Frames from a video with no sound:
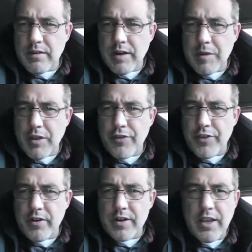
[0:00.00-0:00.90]
right about
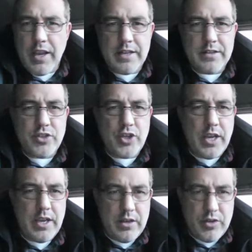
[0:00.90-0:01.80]
38
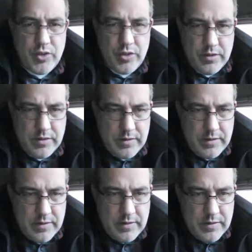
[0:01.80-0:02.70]
change.
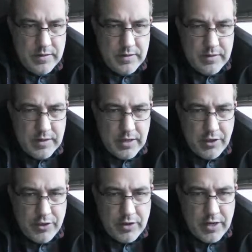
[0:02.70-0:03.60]

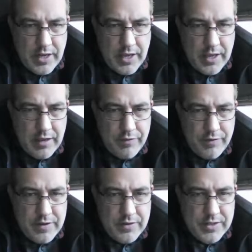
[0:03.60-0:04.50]
Yeah,
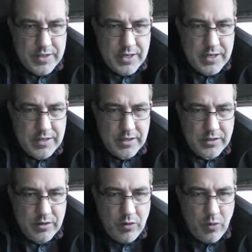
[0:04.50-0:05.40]
38.5. See, it
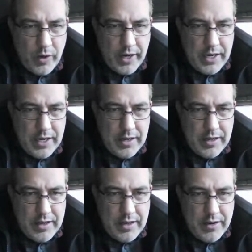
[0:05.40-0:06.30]
doesn't quite hit it
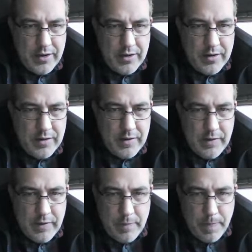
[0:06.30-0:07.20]
here.
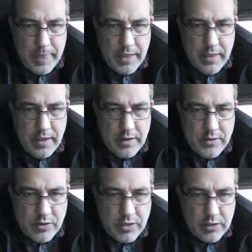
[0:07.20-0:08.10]
And it
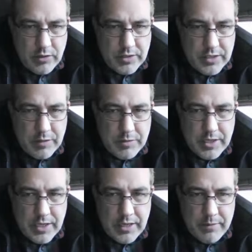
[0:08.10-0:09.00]
starts to lose it up
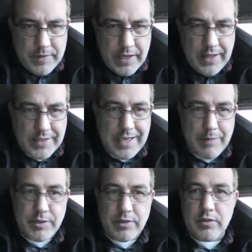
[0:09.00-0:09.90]
top. Now that's
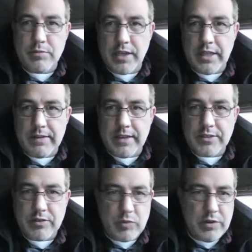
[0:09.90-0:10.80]
absolute, by the way,
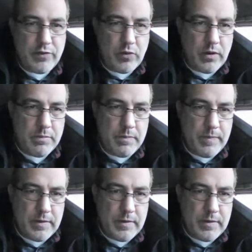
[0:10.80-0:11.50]
so 24